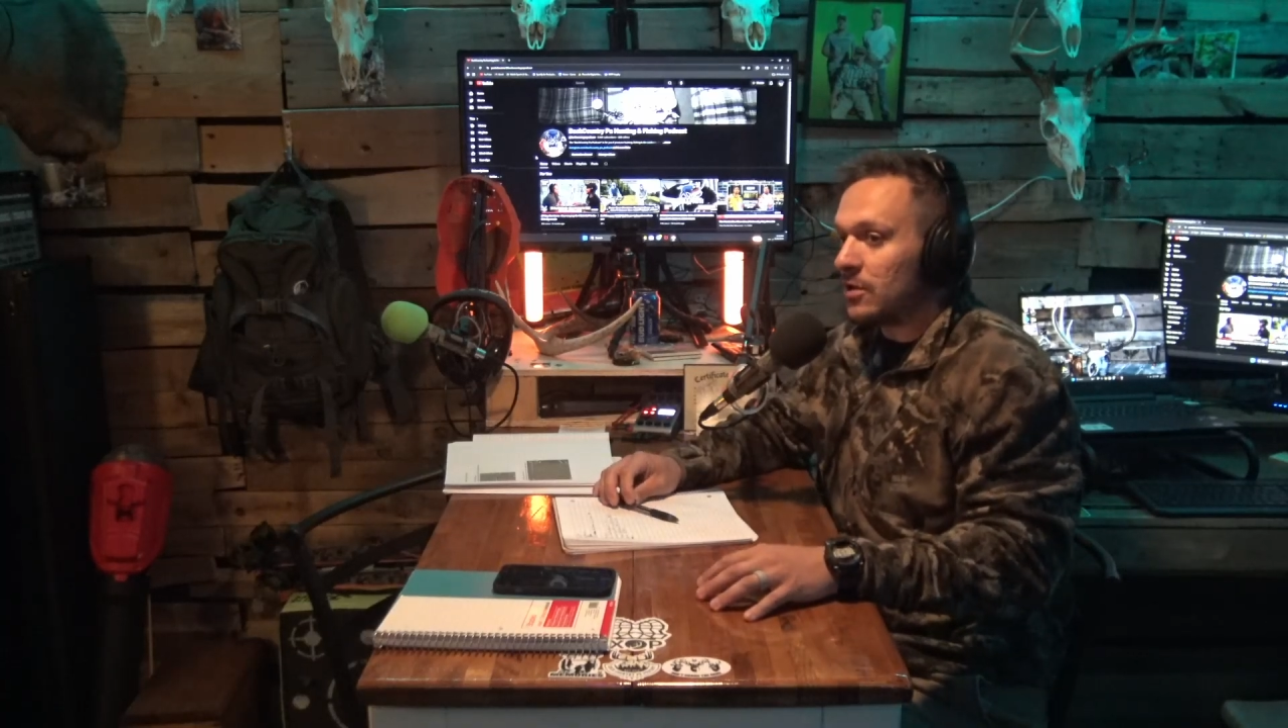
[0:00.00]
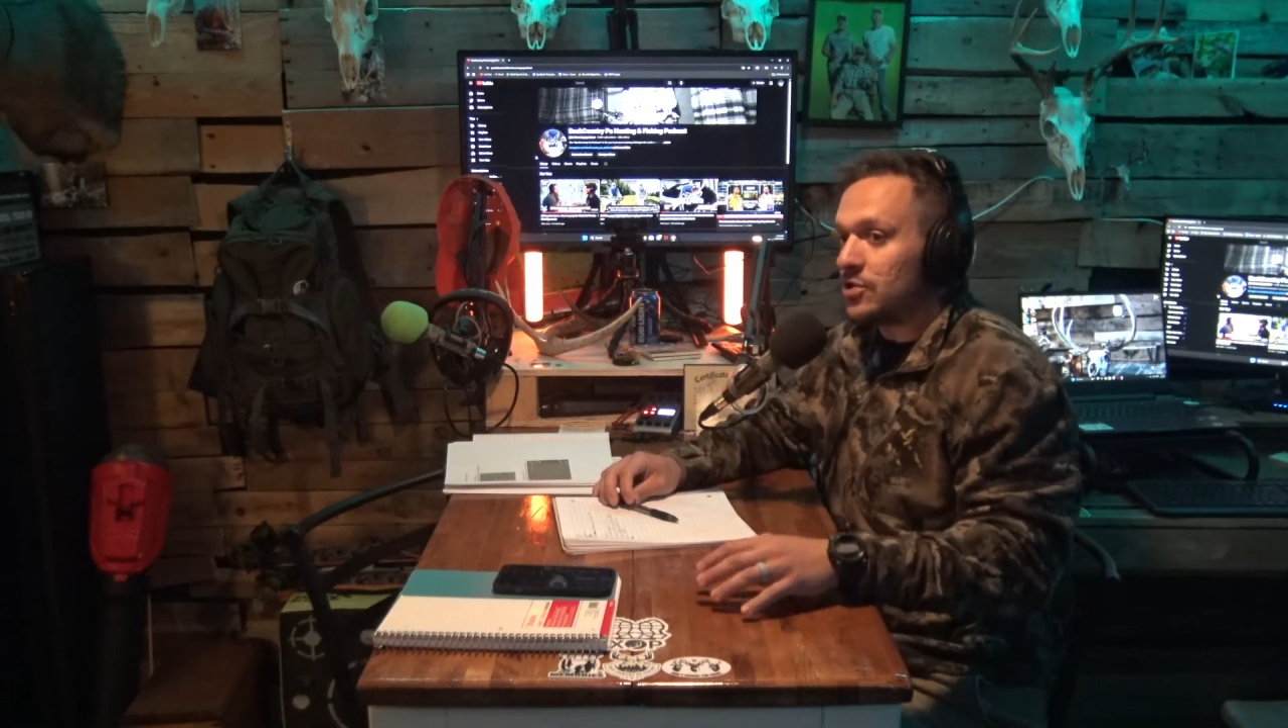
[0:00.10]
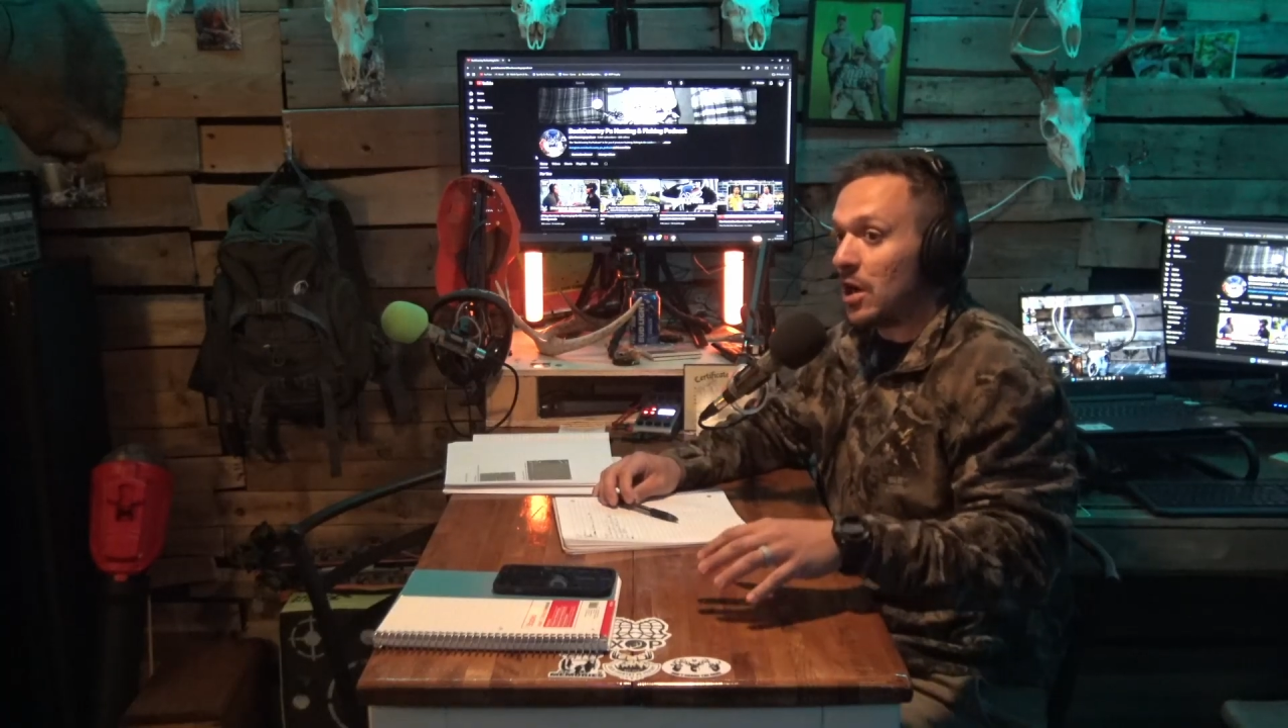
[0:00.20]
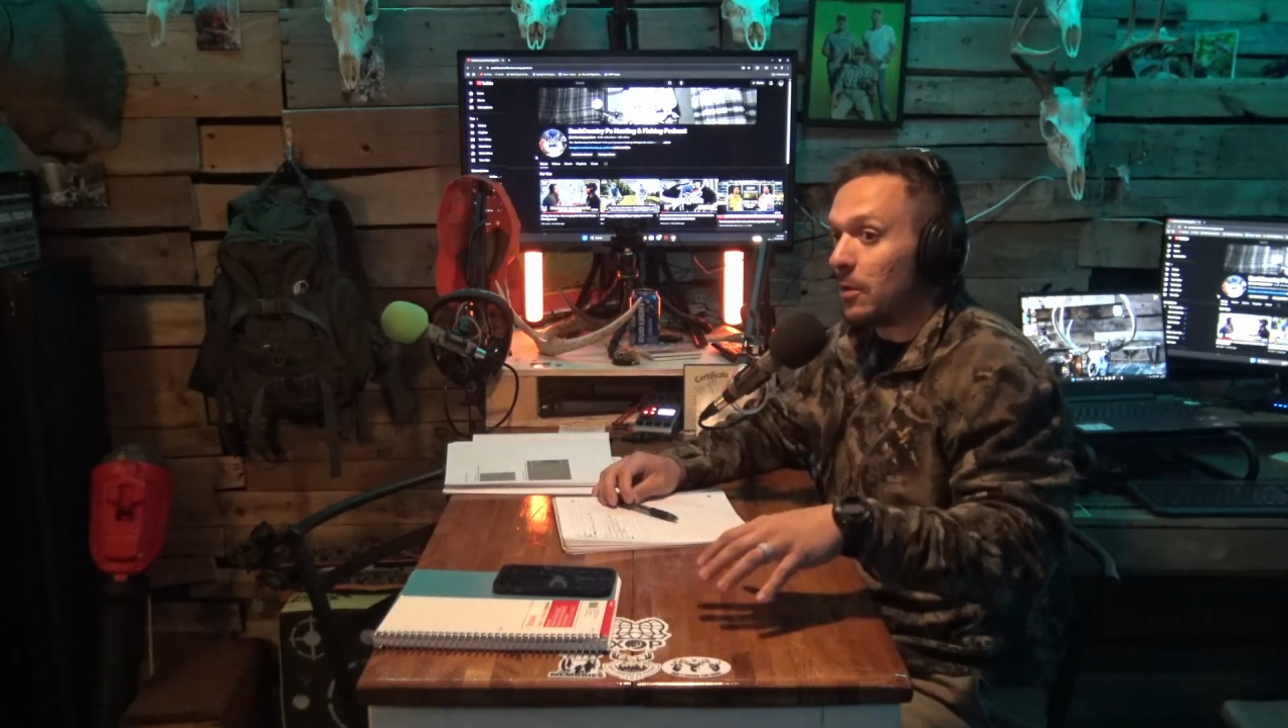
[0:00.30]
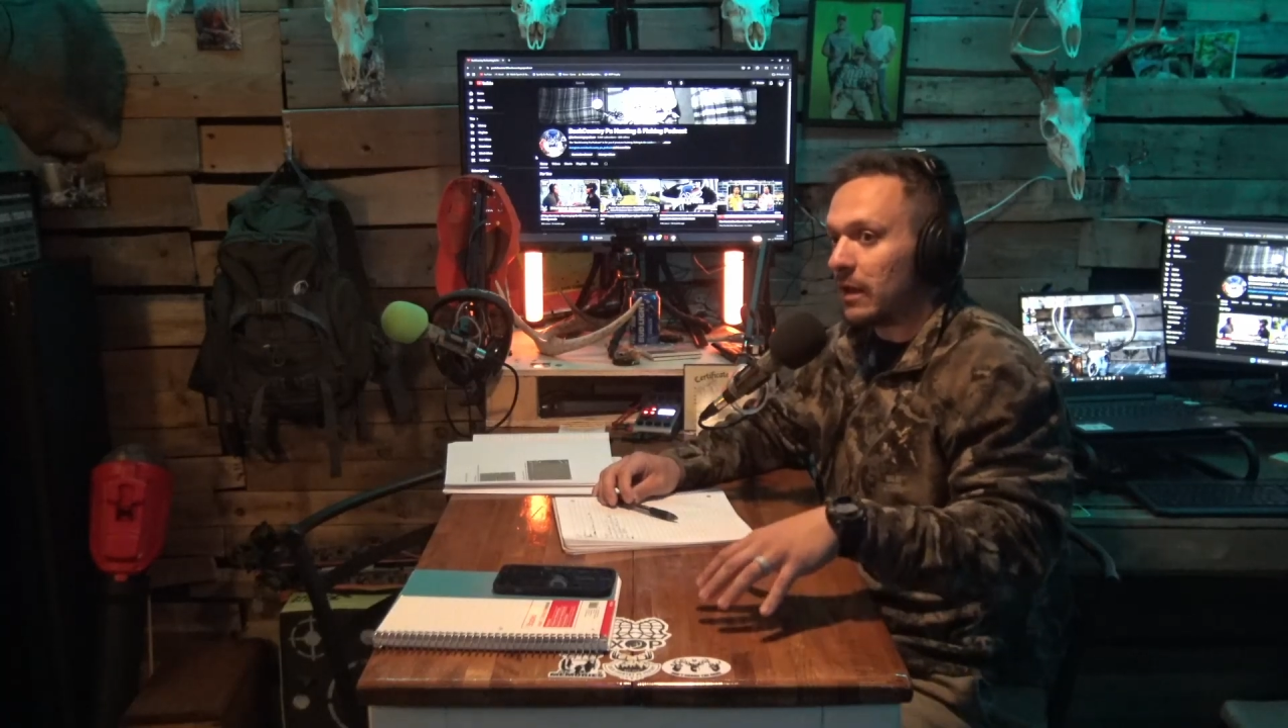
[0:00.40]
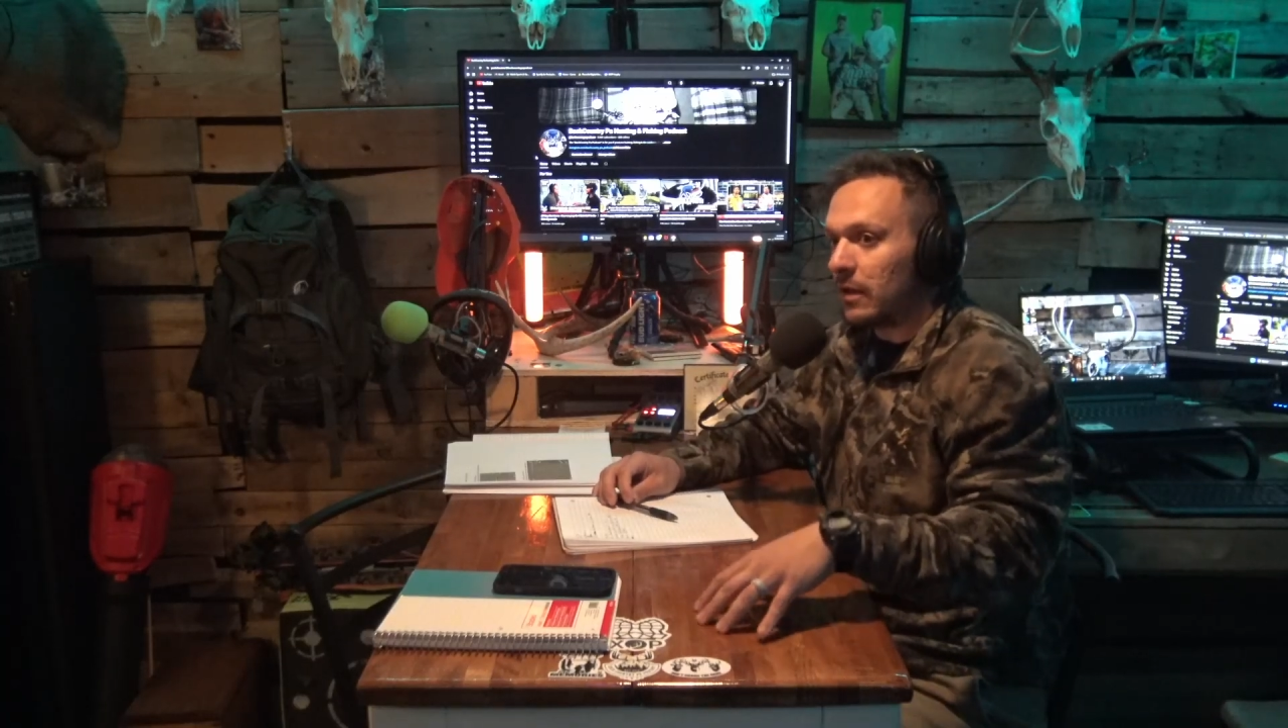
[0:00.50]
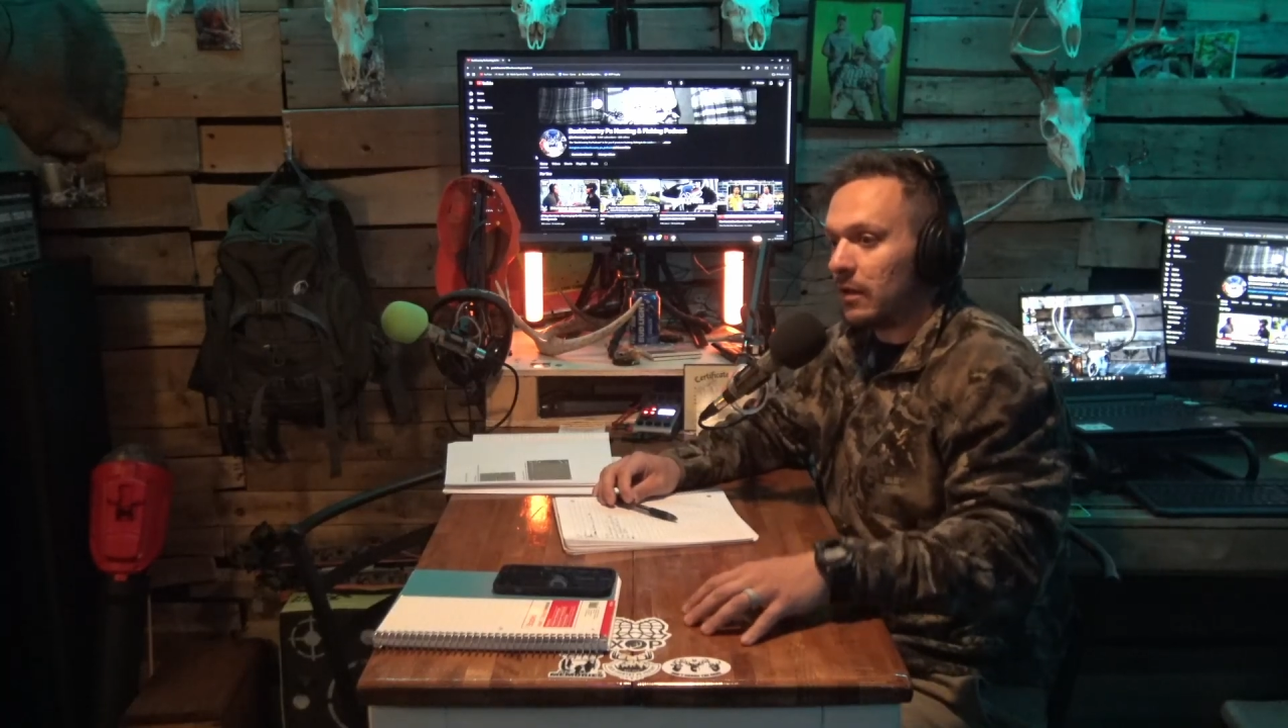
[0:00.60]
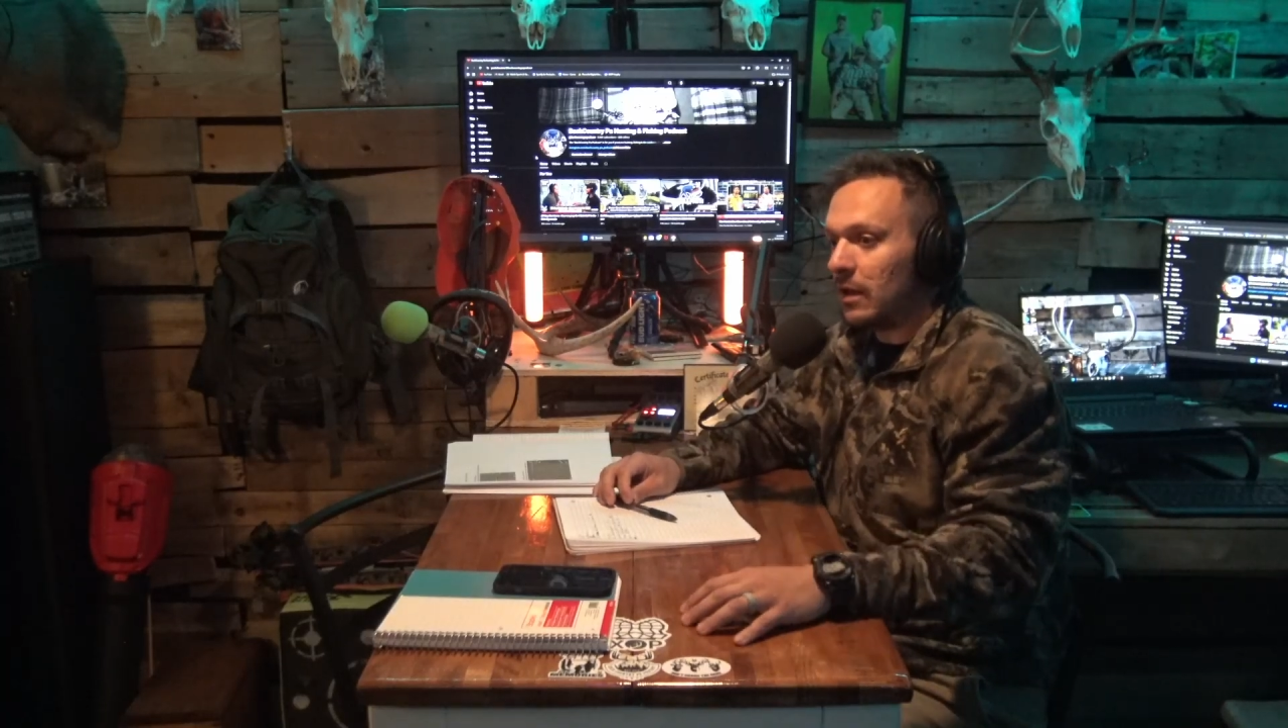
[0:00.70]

showing,